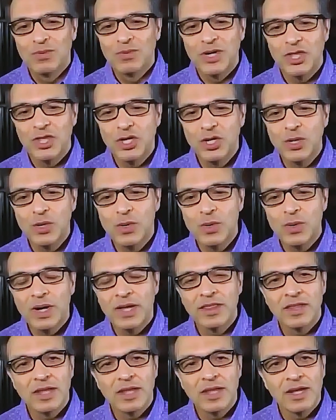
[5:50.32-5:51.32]
with you.
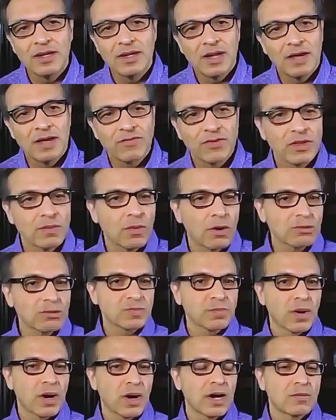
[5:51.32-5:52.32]
And for the
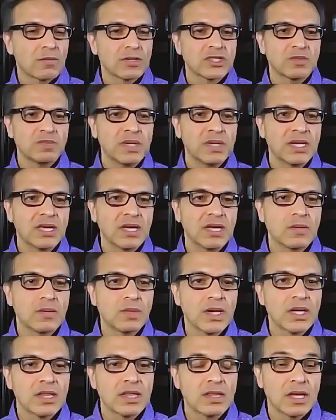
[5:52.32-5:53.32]
most part, we're speaking
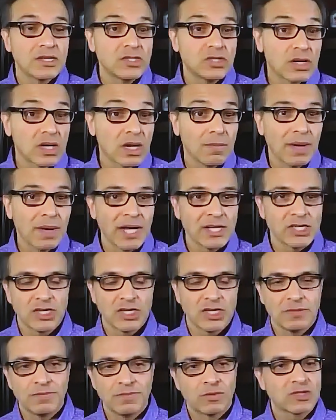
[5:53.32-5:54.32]
with, as you can
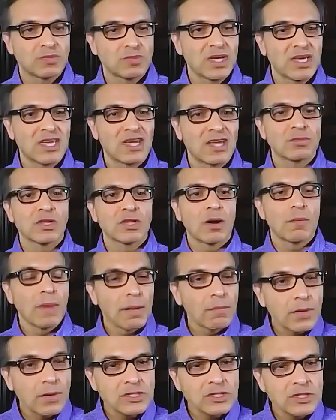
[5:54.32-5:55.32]
imagine, we're speaking with our
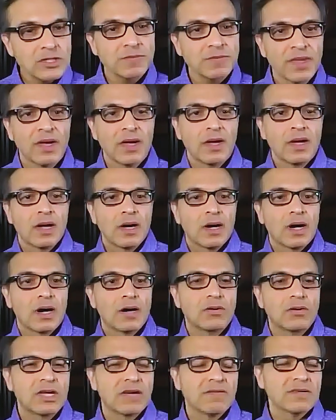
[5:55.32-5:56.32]
members
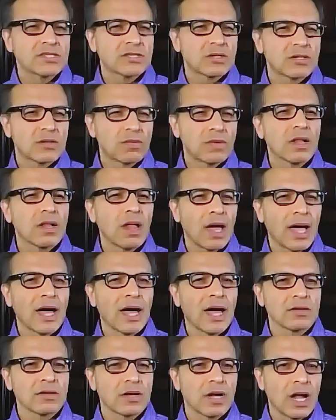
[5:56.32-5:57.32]
who give us a real
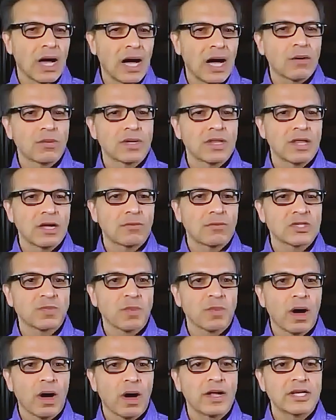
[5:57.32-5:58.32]
handle on how are they
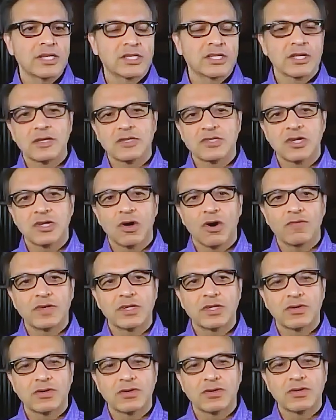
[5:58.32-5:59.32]
responding to this
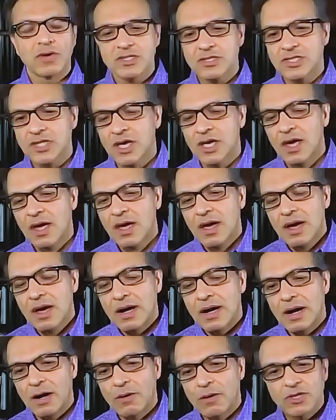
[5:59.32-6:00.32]
COVID crisis.
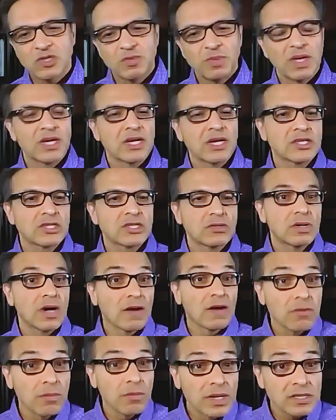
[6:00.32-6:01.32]
We're speaking
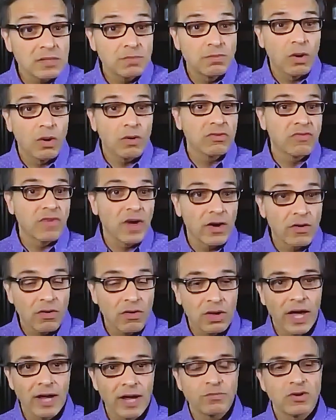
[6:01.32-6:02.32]
to government, both
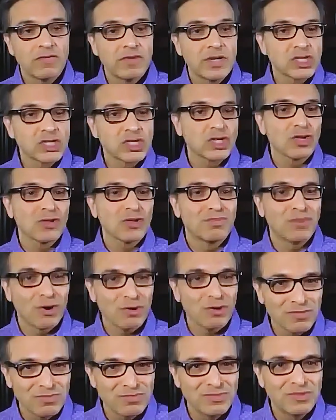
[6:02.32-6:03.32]
federal and provincial, both